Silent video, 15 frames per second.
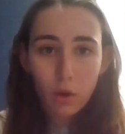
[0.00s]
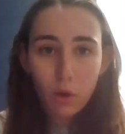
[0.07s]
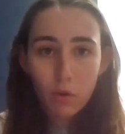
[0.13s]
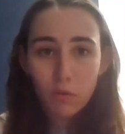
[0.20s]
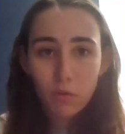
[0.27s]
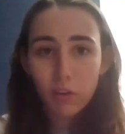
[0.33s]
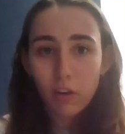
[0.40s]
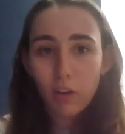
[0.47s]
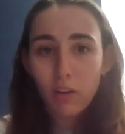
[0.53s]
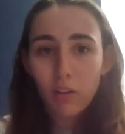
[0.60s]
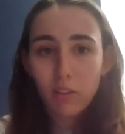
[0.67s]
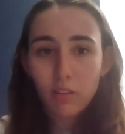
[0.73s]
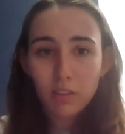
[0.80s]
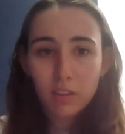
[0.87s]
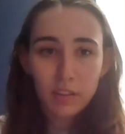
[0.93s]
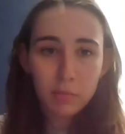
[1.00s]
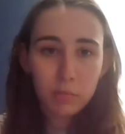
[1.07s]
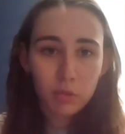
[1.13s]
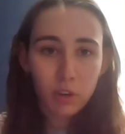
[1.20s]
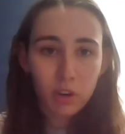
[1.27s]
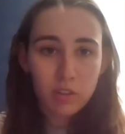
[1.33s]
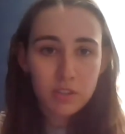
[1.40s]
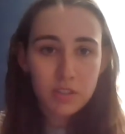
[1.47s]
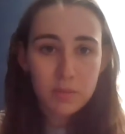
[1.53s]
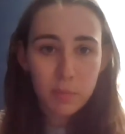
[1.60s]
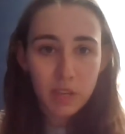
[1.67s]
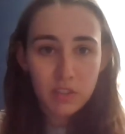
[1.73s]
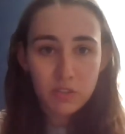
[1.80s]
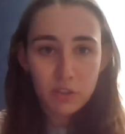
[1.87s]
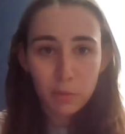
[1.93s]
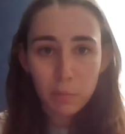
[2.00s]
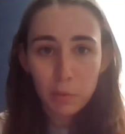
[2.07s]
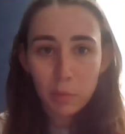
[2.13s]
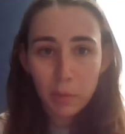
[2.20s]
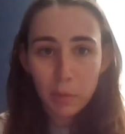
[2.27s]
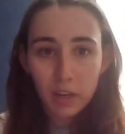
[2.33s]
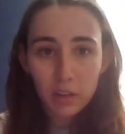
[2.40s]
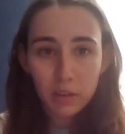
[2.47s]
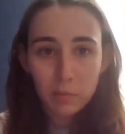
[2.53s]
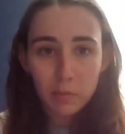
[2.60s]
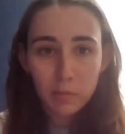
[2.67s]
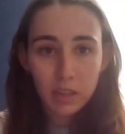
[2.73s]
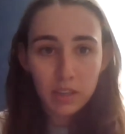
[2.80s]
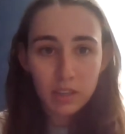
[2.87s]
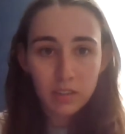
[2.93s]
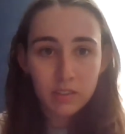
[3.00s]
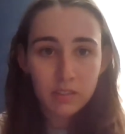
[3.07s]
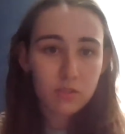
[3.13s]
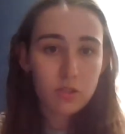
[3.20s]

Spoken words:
overall liberal arts major prepared me,